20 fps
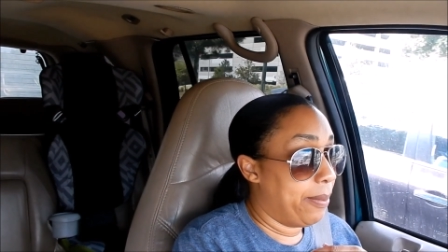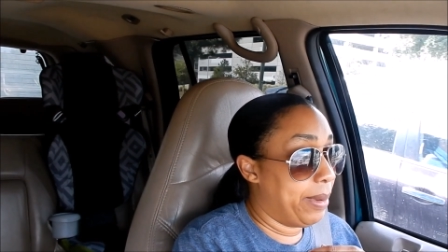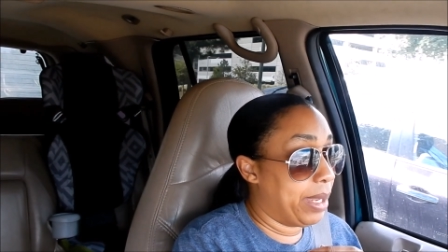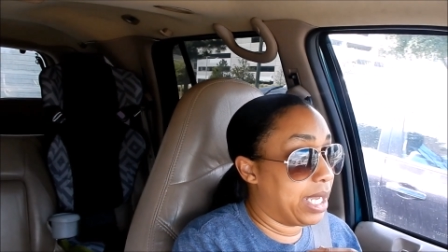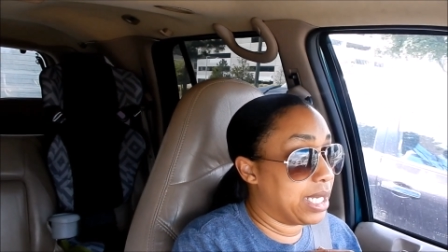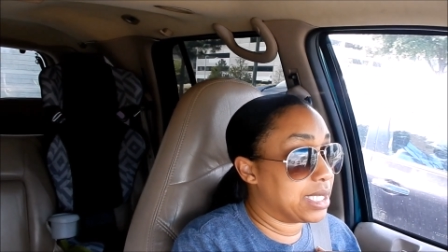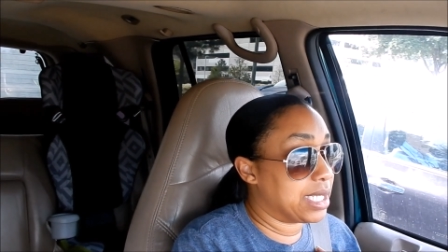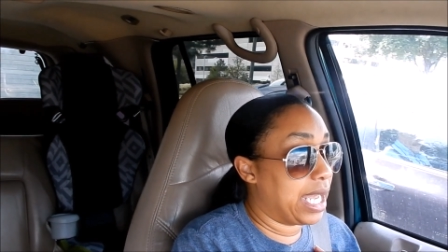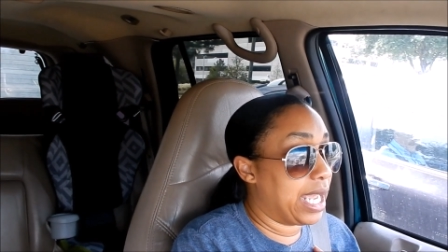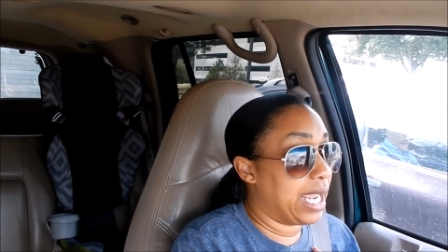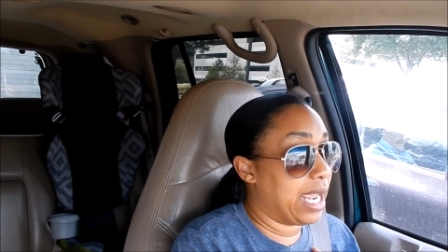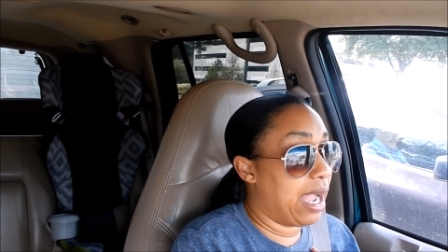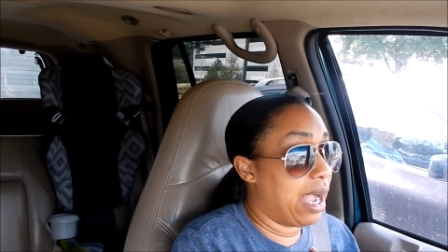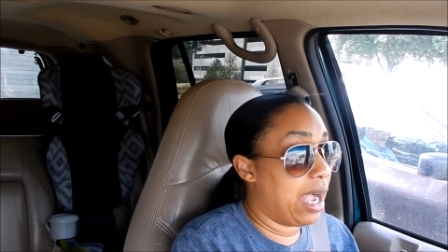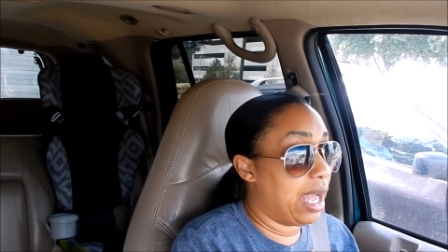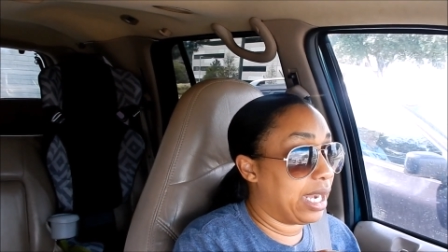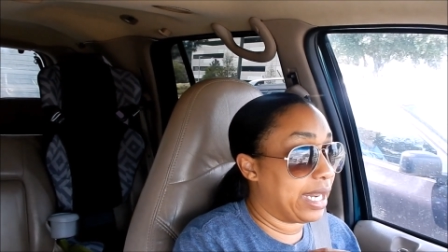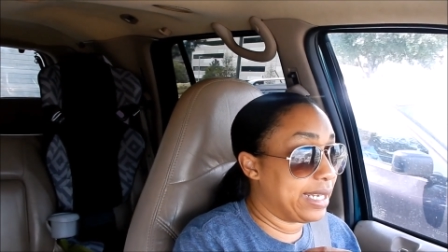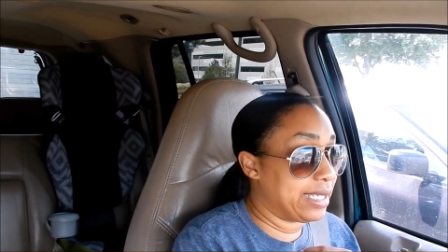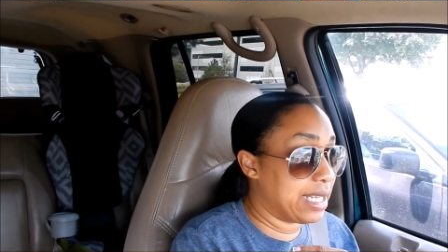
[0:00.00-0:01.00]
because I
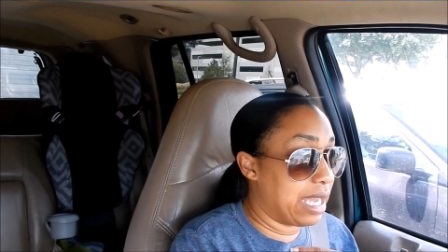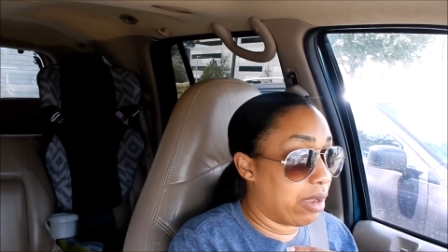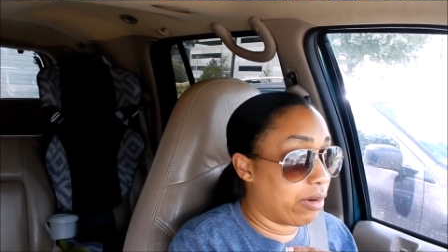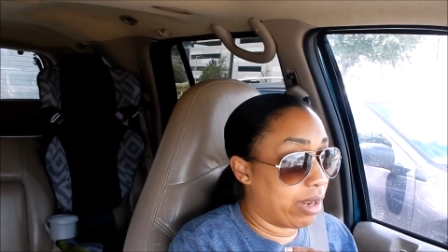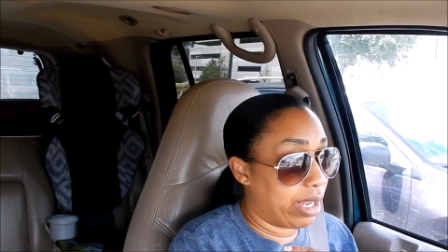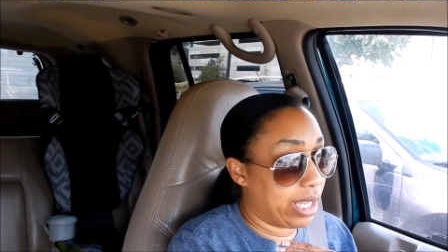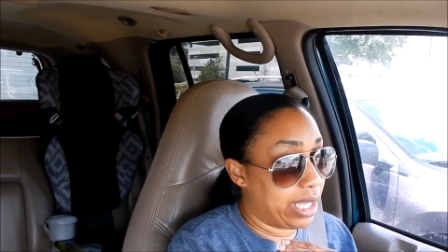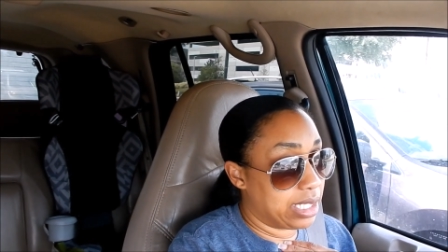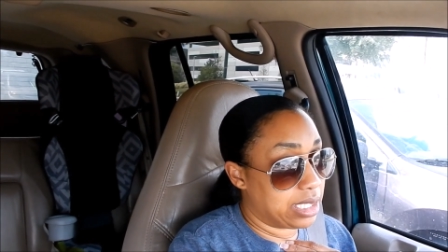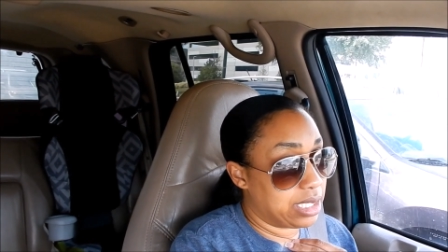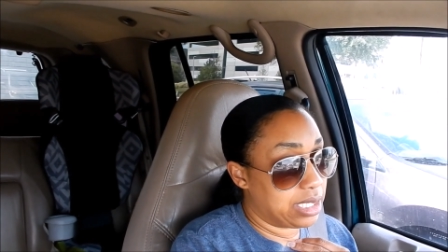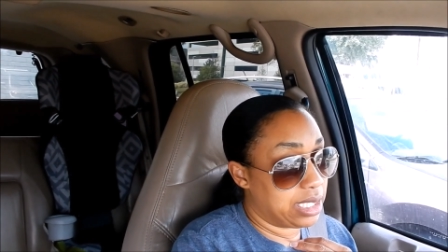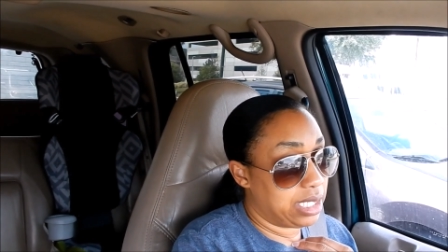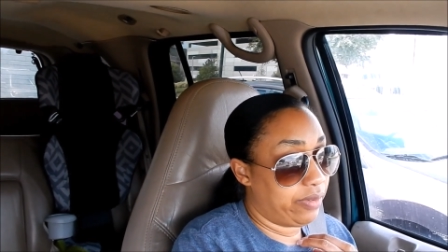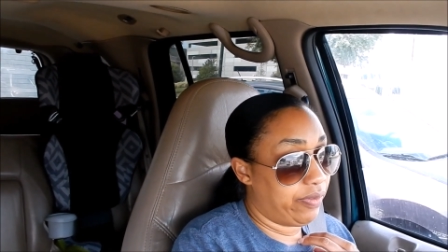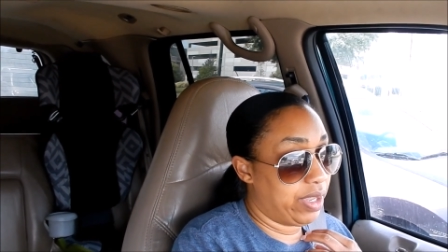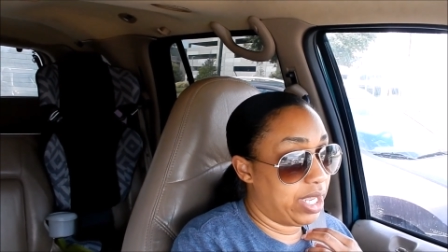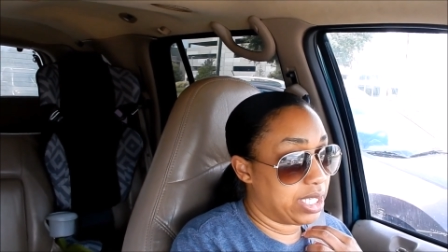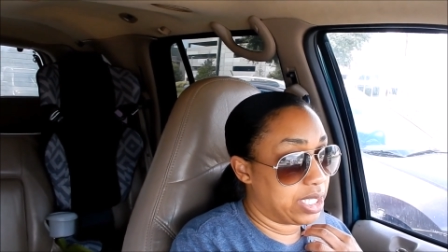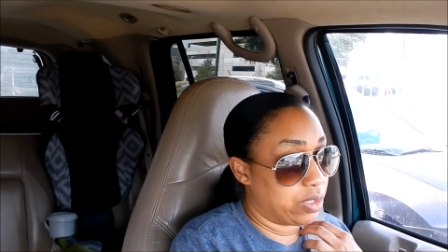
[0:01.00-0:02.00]
highly doubt I get to
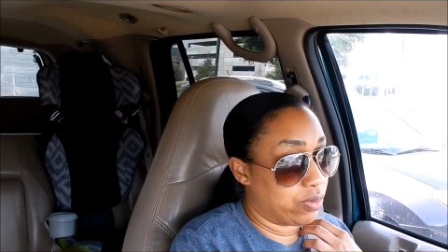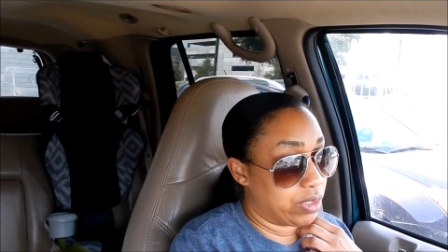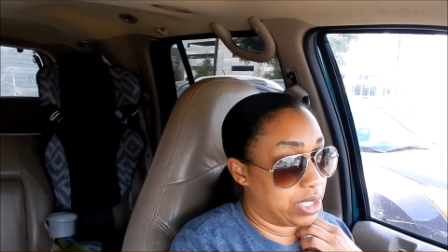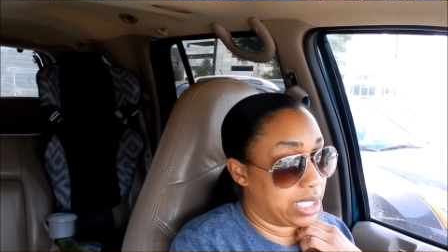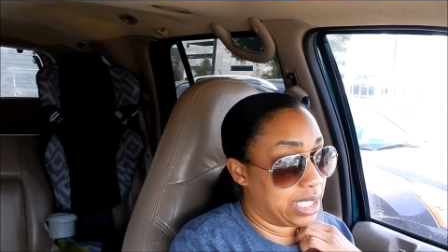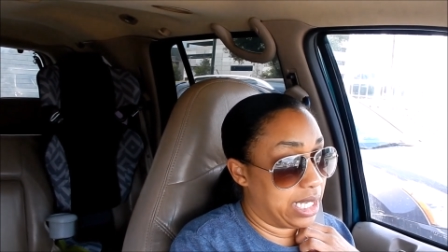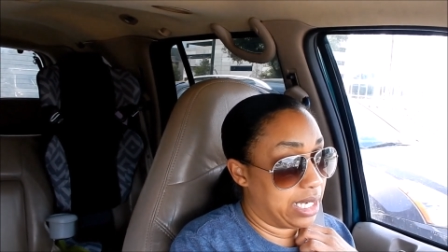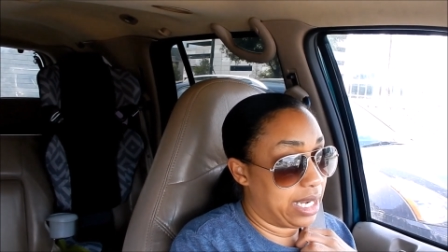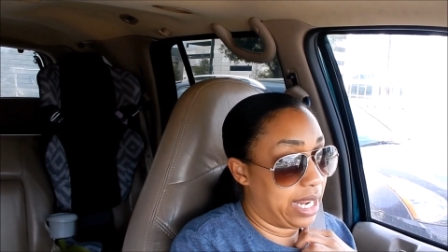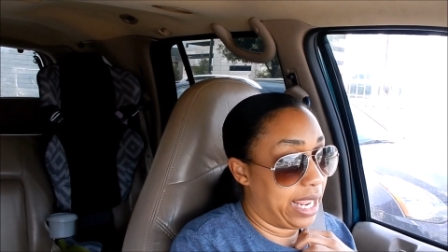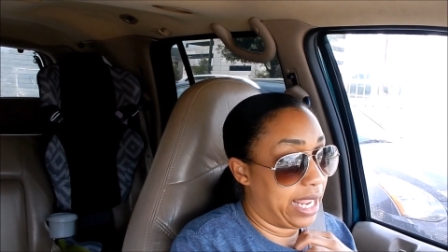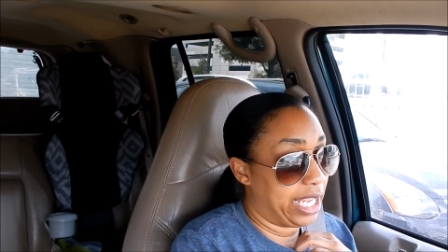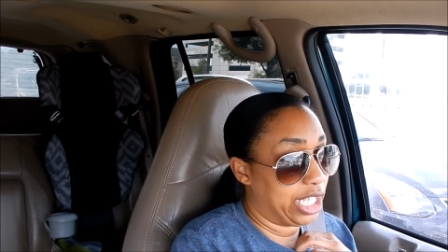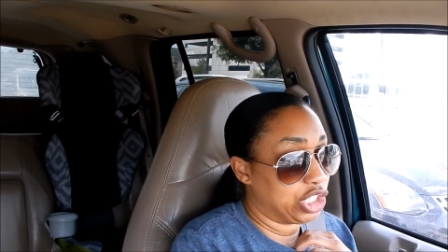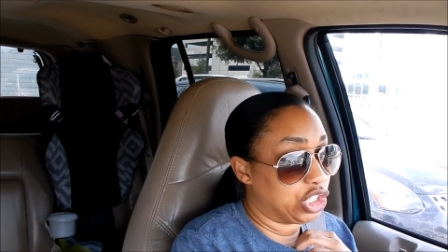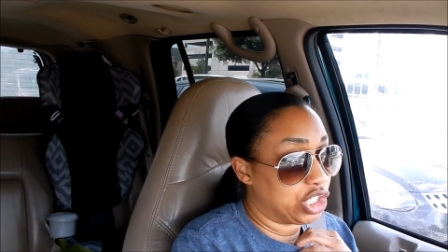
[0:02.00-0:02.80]
CVS on Sunday.